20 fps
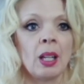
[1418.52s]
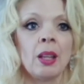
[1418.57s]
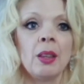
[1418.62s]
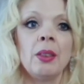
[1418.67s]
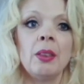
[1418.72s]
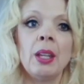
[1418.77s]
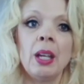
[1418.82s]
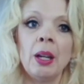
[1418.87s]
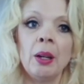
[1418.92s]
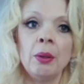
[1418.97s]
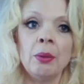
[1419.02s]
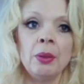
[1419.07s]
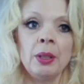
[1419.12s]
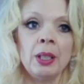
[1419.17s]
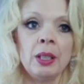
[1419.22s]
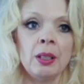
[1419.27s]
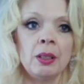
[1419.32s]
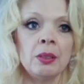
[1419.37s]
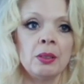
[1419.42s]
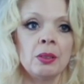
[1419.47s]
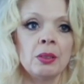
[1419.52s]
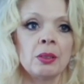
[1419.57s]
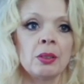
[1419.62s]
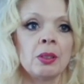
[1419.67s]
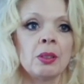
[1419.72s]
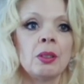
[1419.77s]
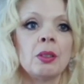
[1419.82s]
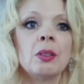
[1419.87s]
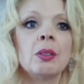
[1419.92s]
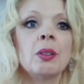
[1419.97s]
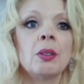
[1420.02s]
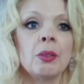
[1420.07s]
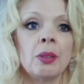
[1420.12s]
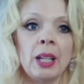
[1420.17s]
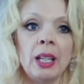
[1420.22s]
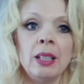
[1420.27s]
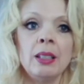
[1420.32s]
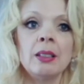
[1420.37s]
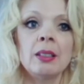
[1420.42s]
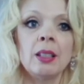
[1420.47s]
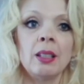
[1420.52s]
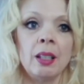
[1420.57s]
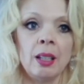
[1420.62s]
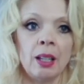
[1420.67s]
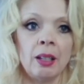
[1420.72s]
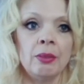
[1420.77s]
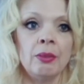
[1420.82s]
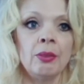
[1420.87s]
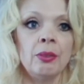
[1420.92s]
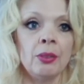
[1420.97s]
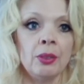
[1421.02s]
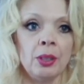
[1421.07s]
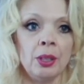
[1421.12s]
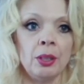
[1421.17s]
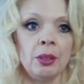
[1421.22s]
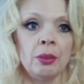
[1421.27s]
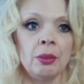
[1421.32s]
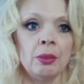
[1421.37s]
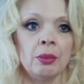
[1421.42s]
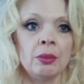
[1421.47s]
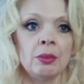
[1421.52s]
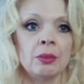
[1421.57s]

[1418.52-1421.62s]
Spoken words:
There is great love for you.